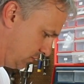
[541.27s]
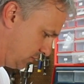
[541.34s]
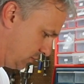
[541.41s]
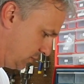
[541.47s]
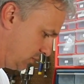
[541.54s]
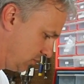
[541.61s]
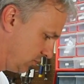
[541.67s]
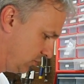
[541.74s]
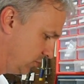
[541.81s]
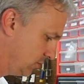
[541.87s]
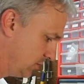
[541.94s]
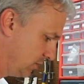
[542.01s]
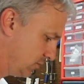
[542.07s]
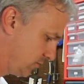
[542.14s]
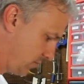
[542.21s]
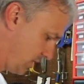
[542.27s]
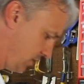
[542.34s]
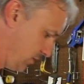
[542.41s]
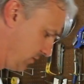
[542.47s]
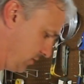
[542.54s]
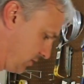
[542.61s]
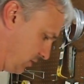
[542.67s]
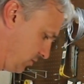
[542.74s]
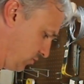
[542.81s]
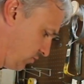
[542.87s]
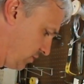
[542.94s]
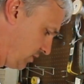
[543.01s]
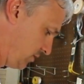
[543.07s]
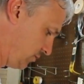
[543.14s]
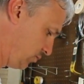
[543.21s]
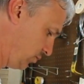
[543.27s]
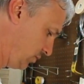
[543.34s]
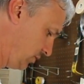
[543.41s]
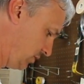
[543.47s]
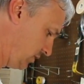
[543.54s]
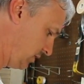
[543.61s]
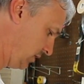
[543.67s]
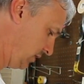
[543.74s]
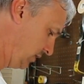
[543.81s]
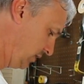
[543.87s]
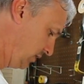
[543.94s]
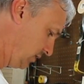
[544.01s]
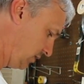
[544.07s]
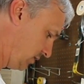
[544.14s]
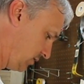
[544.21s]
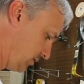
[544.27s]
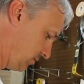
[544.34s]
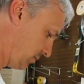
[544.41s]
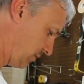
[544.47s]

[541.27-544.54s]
Since you're doing this right on the untreated wood, it's going